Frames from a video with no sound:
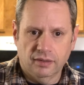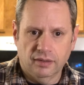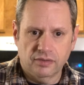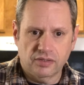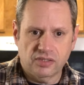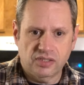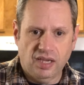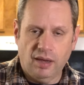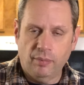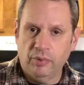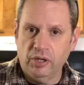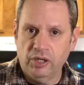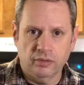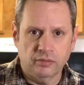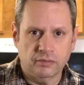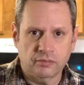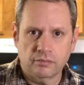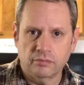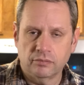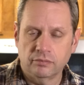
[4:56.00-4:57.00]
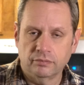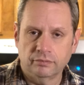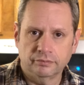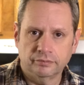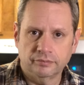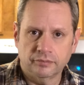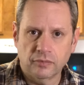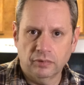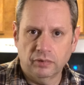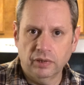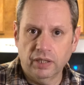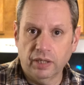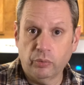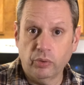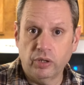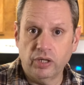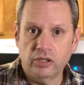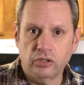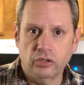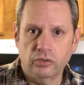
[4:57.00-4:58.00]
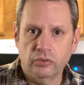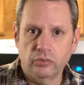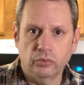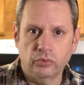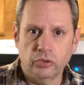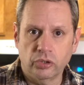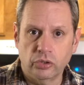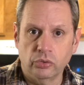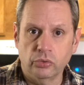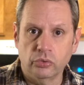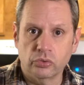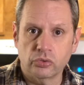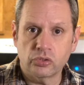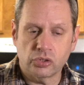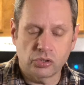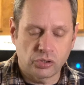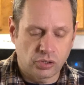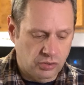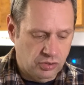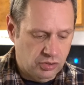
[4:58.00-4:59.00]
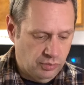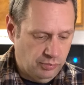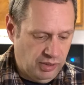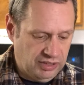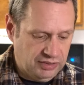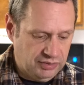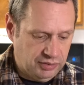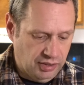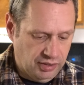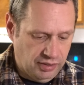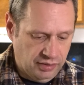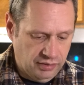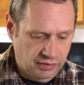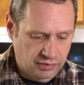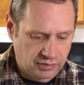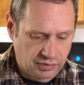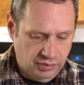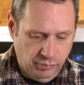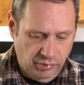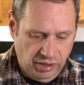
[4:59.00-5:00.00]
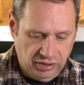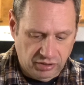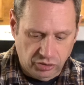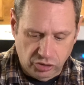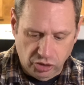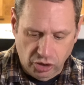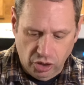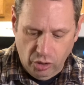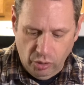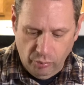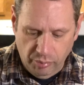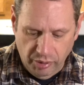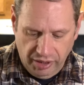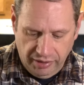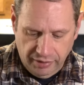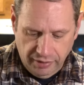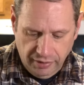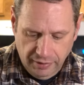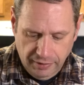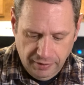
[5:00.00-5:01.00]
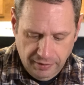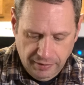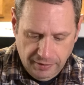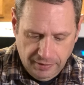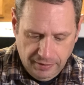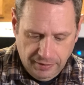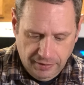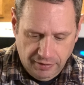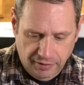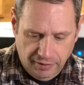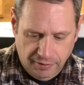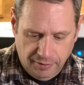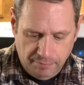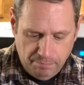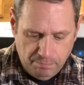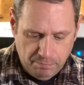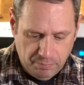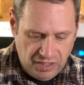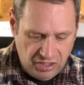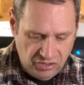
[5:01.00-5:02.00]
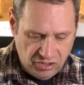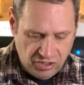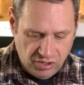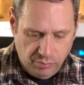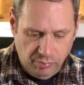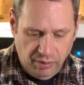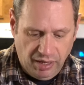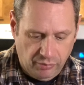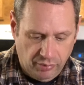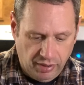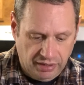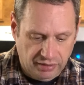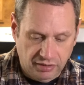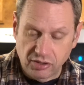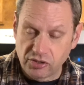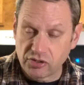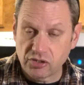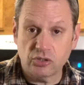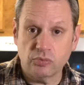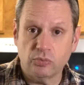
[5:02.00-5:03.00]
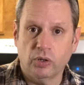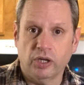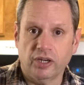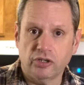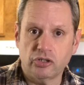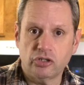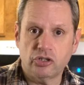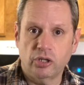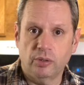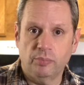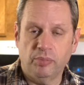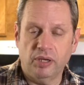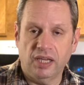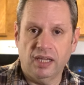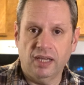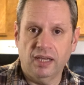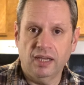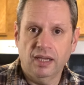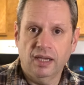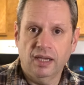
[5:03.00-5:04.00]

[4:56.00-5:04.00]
salmon liquid you used to make the dough, but this is about right. This is what it should be.